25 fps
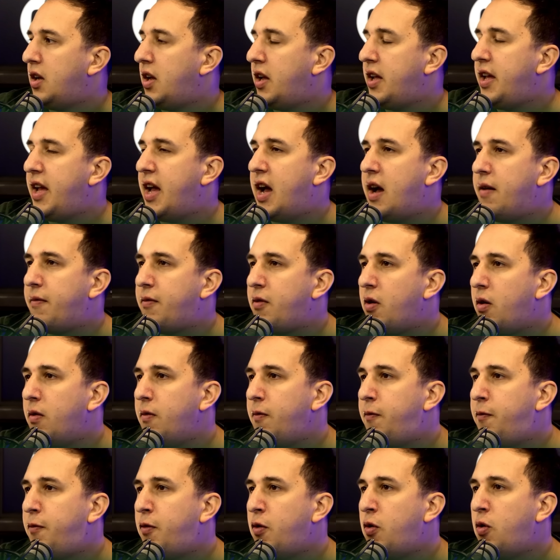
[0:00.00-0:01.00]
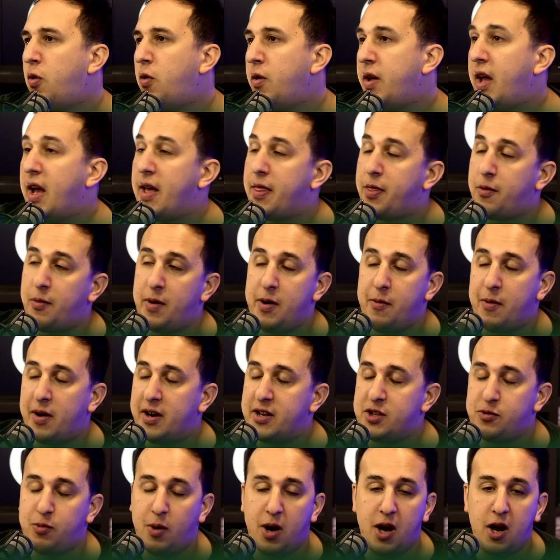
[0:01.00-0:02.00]
Yeah, I've gone for
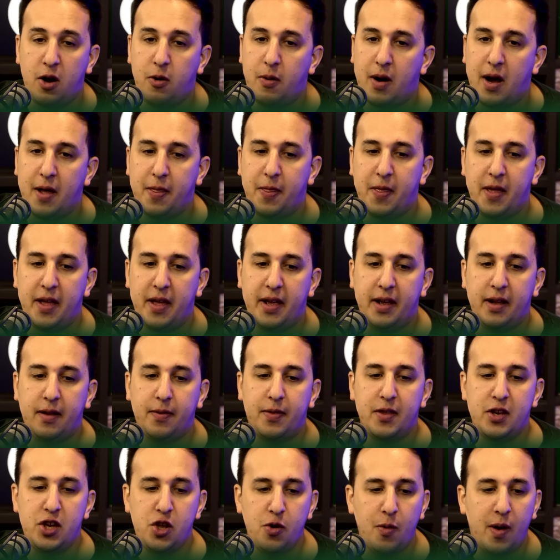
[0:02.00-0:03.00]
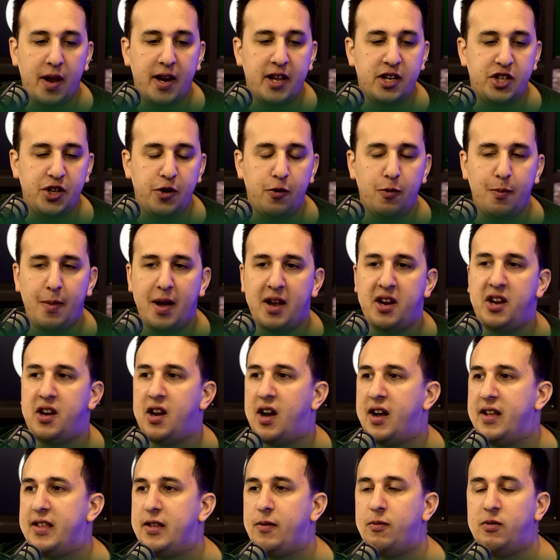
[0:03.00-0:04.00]
3-1 as well. I think the new energy with Man
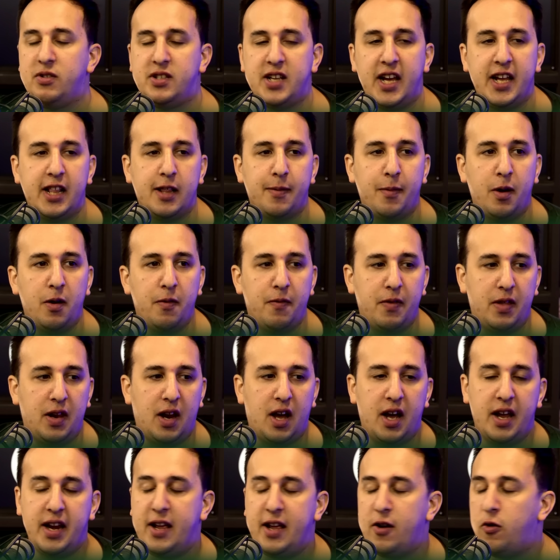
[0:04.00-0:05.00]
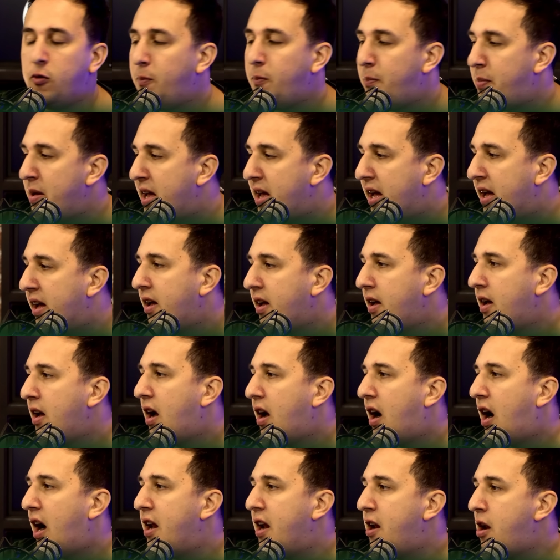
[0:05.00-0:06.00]
United will take them over the line here, albeit
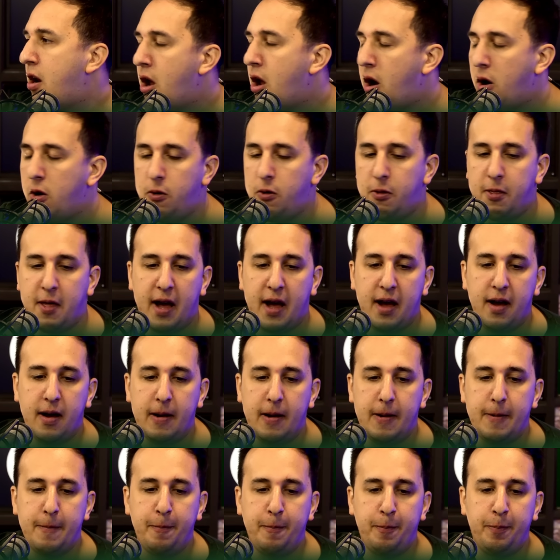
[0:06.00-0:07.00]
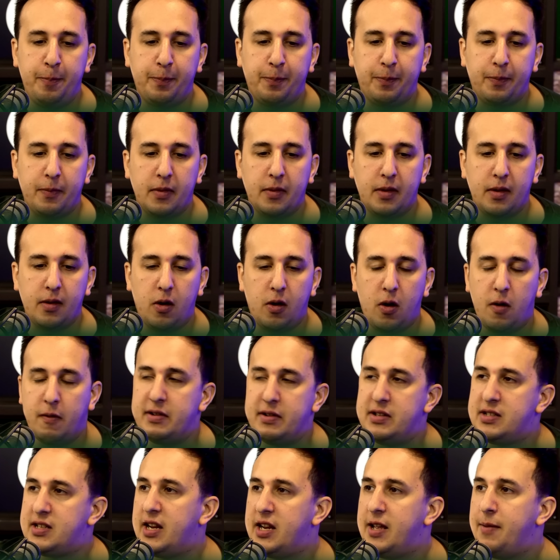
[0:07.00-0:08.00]
I know that
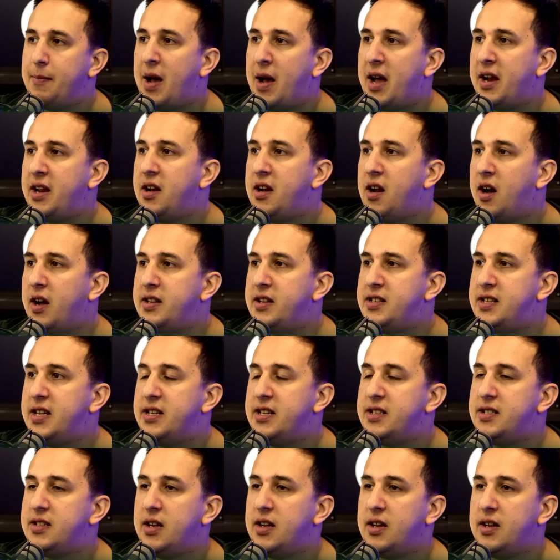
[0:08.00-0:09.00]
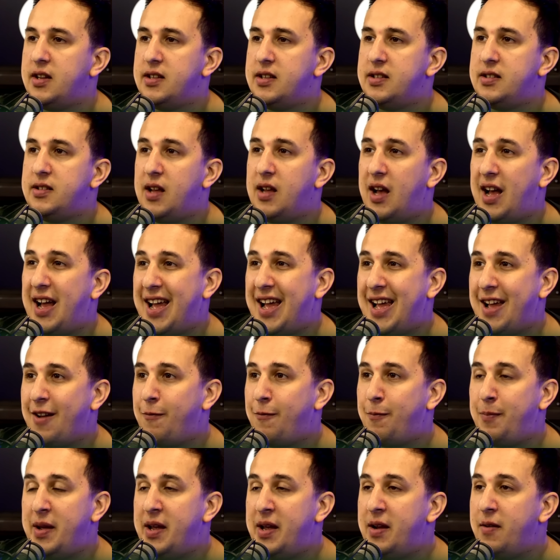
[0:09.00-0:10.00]
obviously Man United
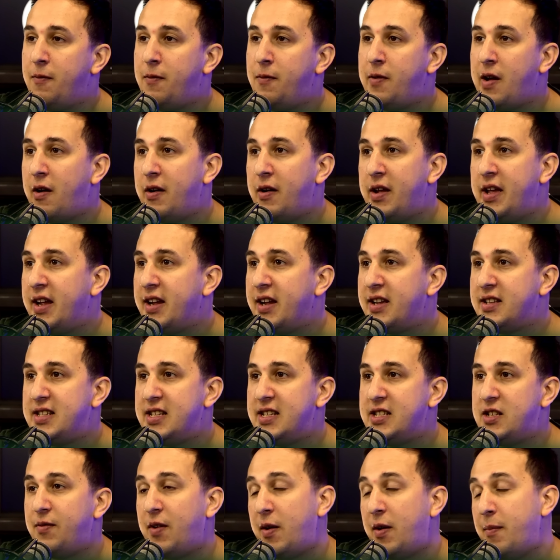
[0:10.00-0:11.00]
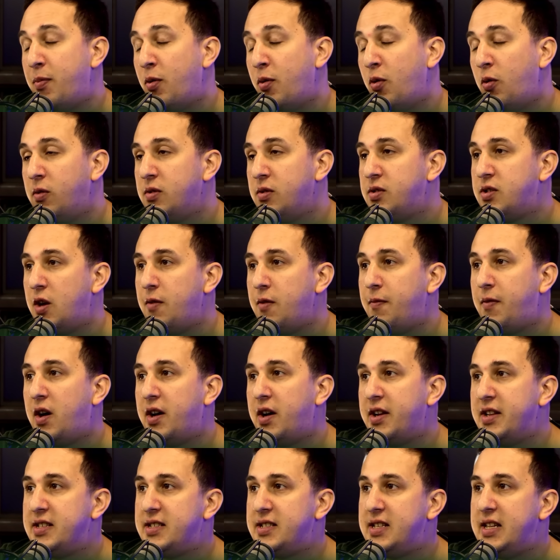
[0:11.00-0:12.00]
have been very inconsistent, very poor so
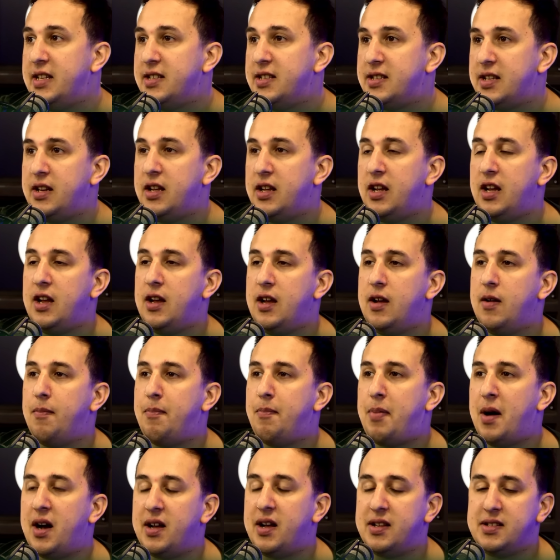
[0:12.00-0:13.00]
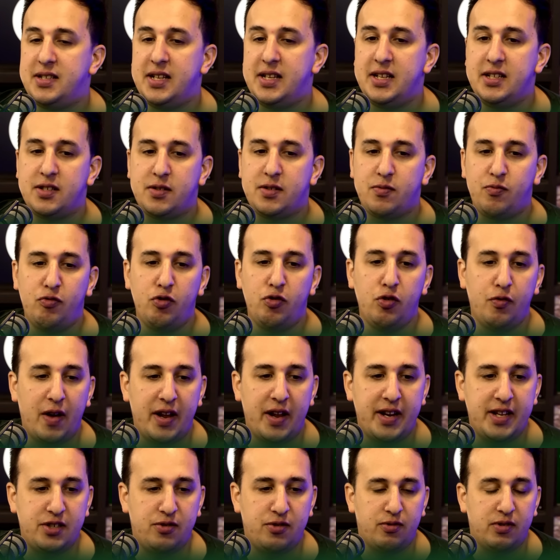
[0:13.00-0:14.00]
far this season, but since Ruud
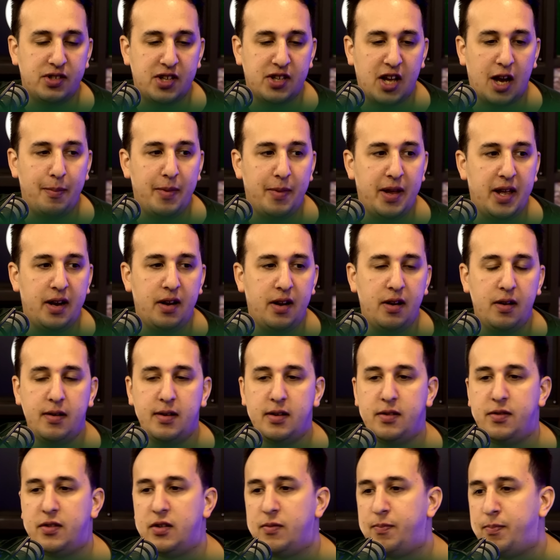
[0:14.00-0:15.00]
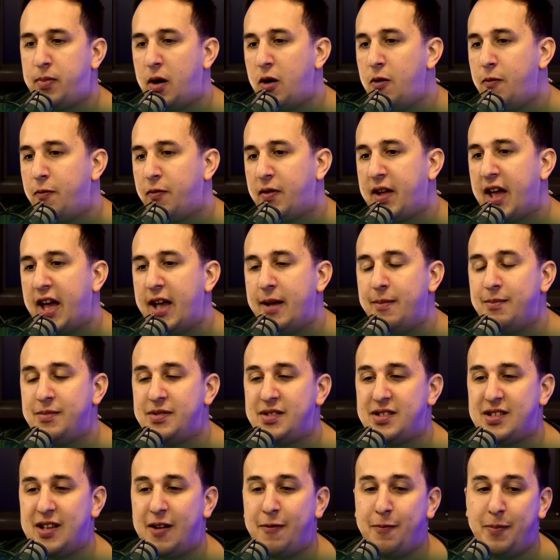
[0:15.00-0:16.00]
van Nistelrooy come in, both
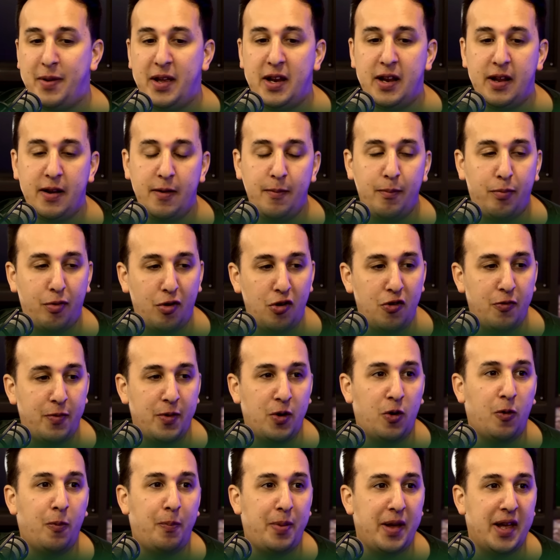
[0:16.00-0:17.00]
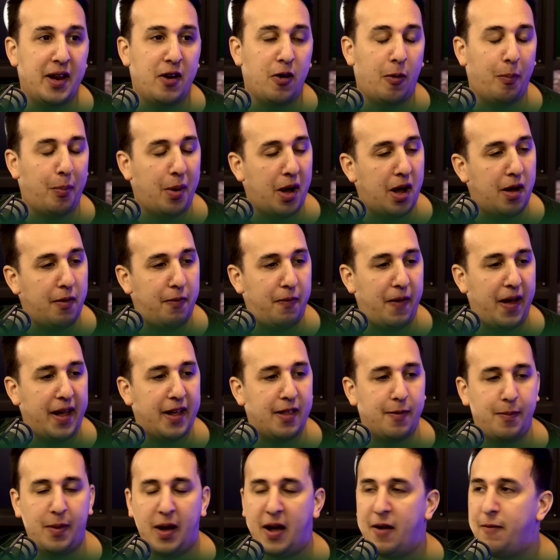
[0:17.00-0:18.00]
games have been an improvement, albeit not
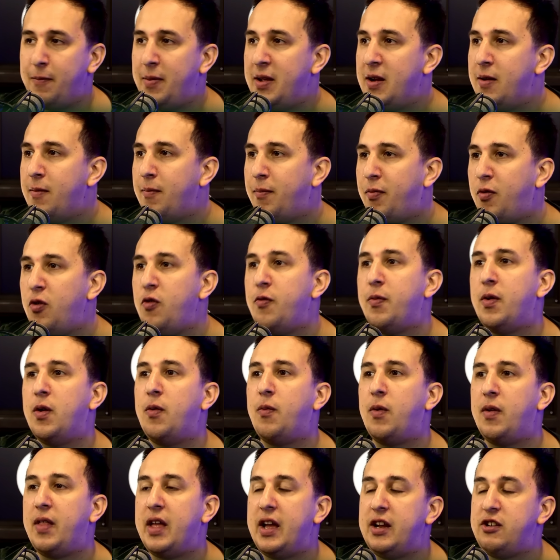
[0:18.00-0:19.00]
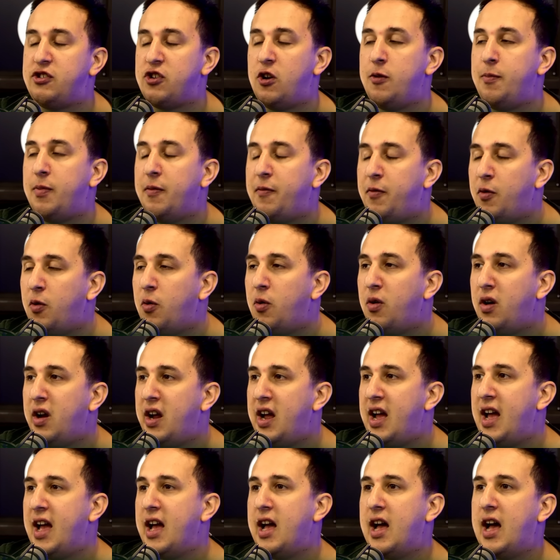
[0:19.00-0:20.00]
perfect, but have been an improvement on what they showed before.
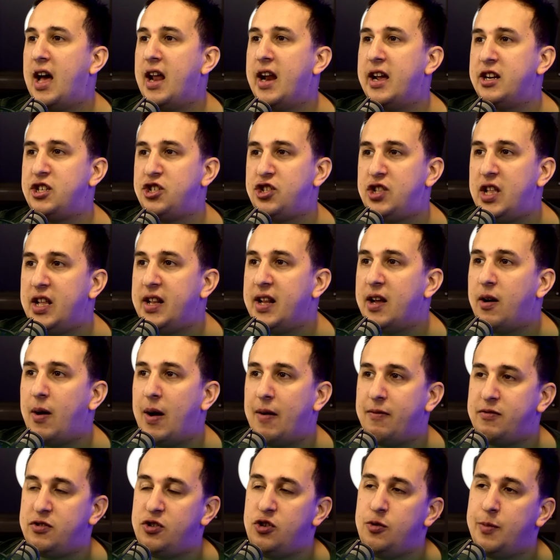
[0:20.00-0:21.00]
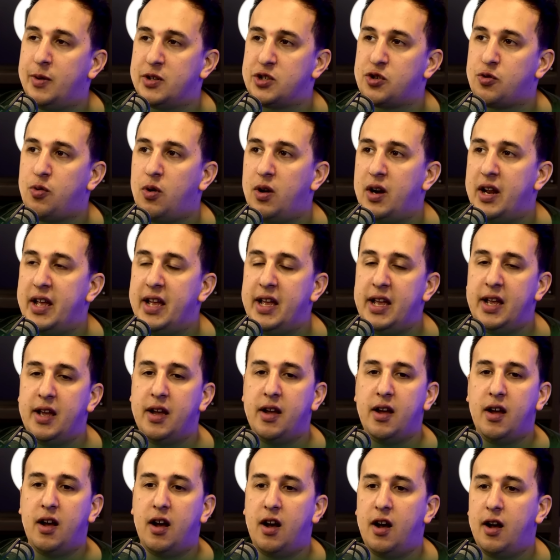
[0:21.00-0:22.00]
And I just think they'll have too much quality
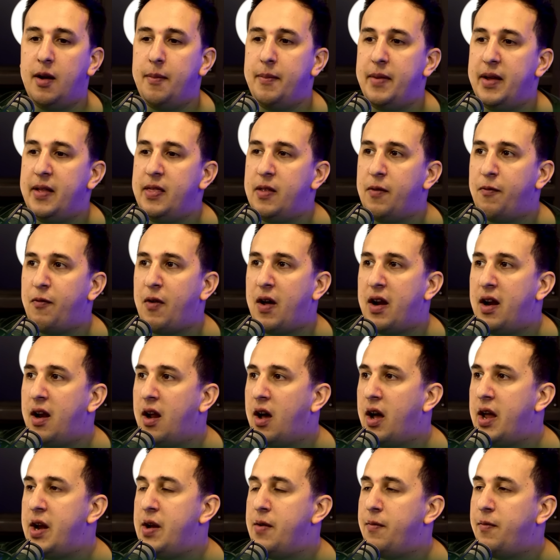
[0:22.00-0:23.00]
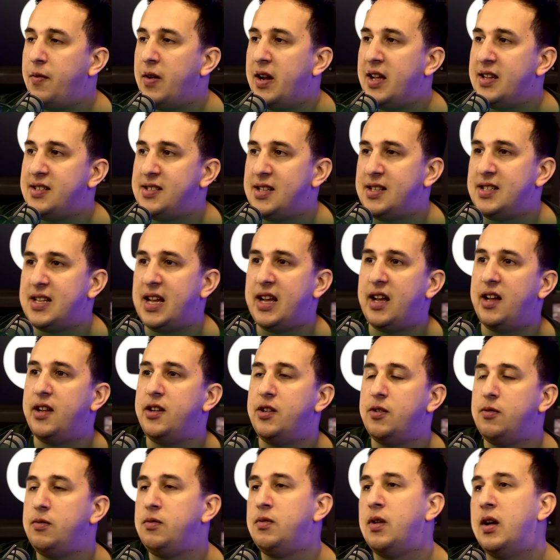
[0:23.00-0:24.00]
in the front line for Leicester to
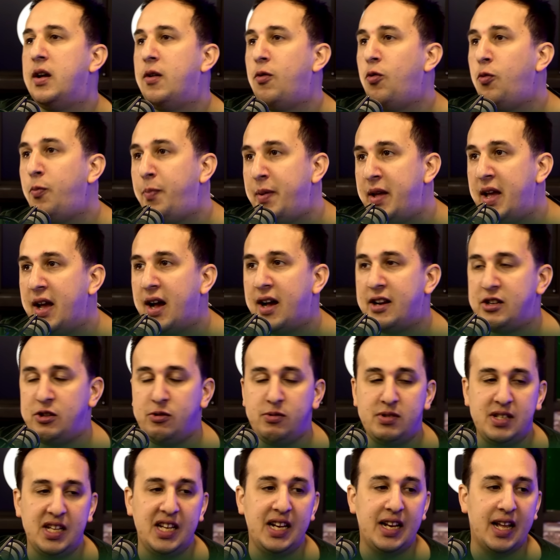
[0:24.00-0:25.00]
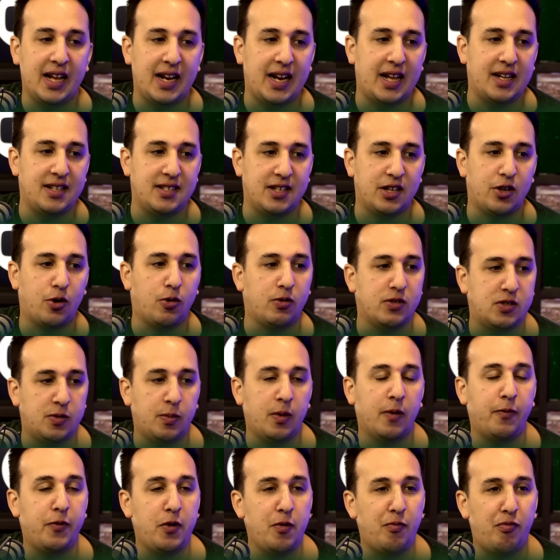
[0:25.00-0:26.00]
handle. Albeit I do see Leicester
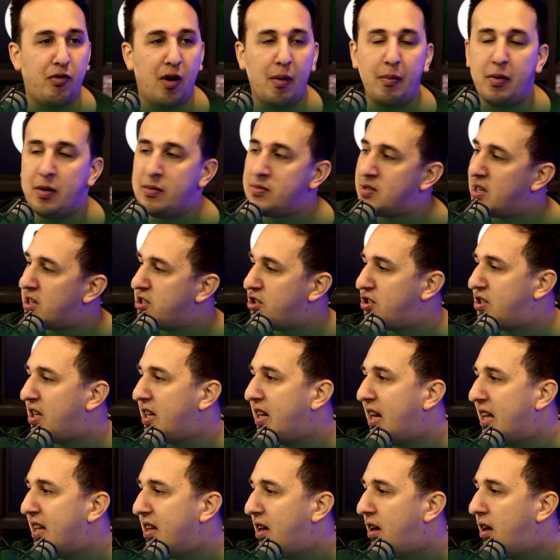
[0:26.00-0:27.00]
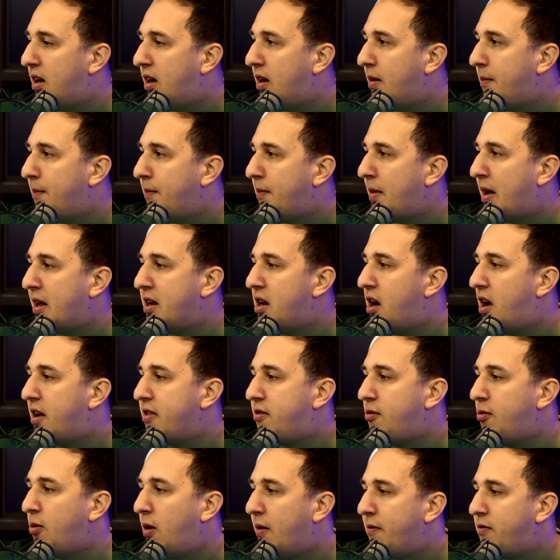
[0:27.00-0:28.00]
causing them a few problems. I just think Man
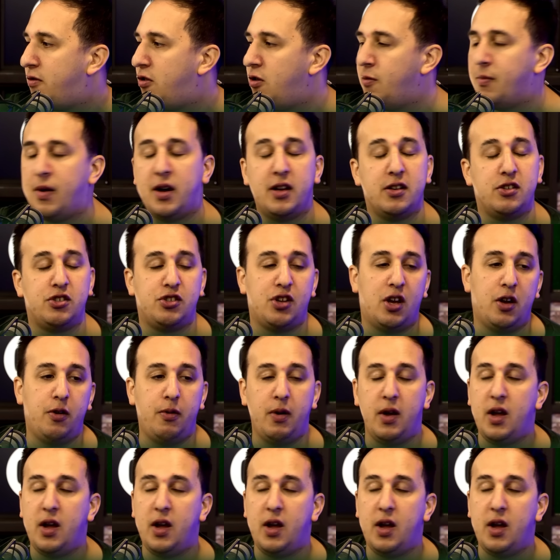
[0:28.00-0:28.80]
United will have too much. So